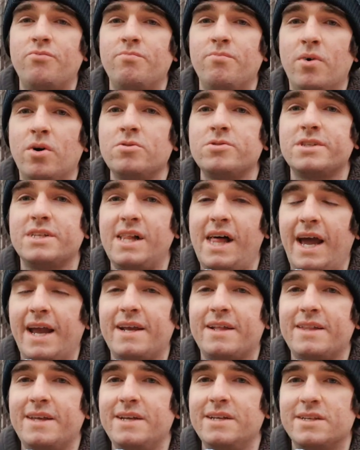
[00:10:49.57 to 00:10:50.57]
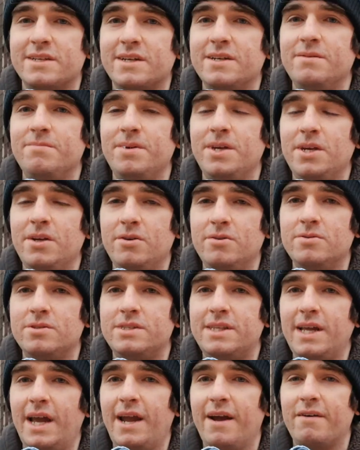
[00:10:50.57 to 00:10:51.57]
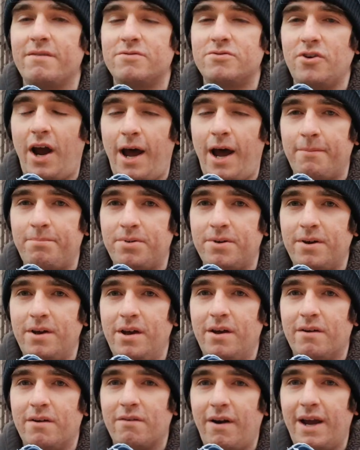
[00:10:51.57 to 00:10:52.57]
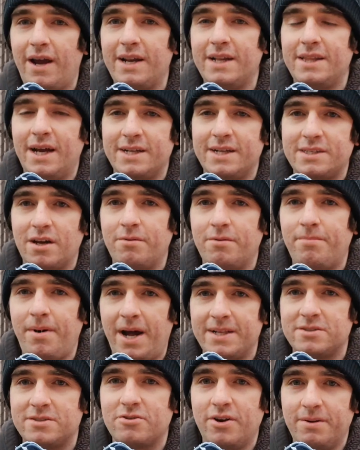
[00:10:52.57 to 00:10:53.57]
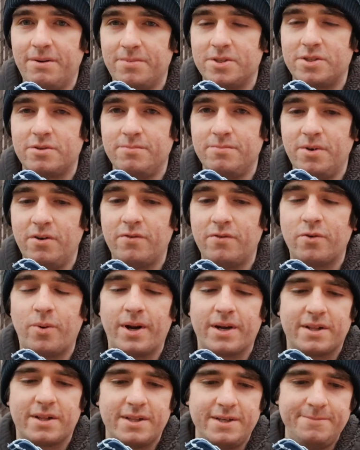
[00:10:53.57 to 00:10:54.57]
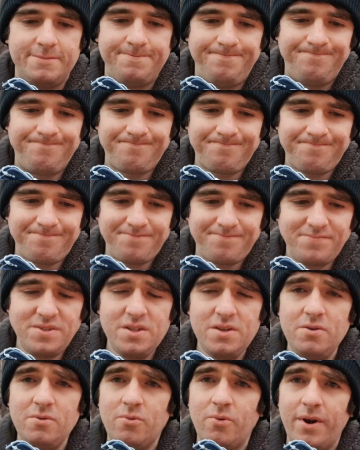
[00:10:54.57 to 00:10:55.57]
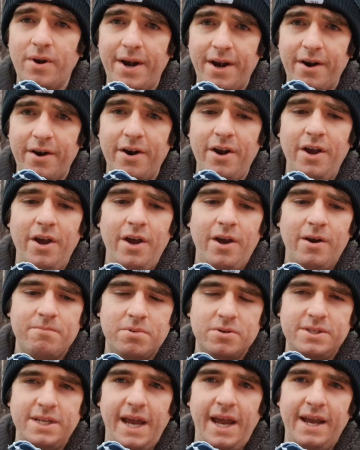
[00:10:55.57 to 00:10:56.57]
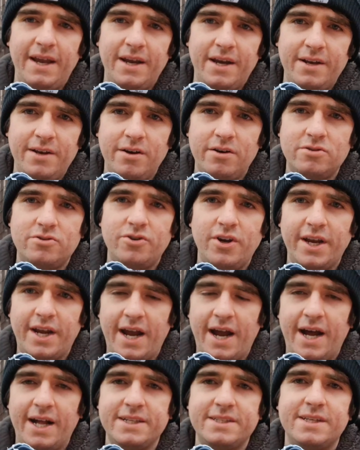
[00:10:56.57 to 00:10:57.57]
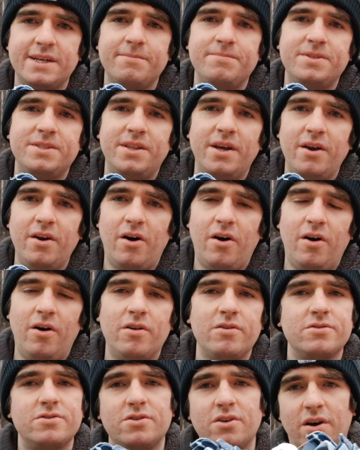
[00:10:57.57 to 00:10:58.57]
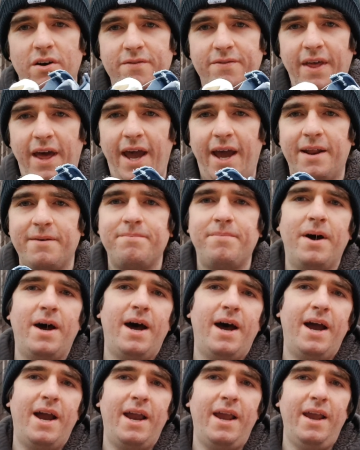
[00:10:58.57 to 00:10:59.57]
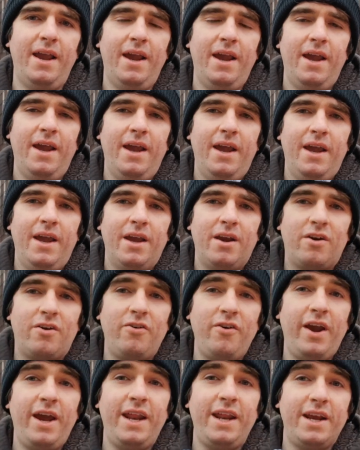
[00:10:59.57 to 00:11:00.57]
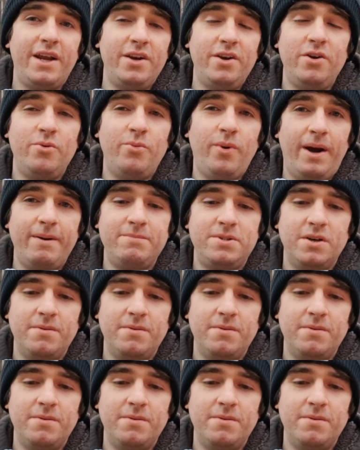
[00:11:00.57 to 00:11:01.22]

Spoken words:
most likely is going to be used day of drop, right? And that's how bots are able to move quickly. Where Bodega, Notre Concepts, they all solve that by creating a new web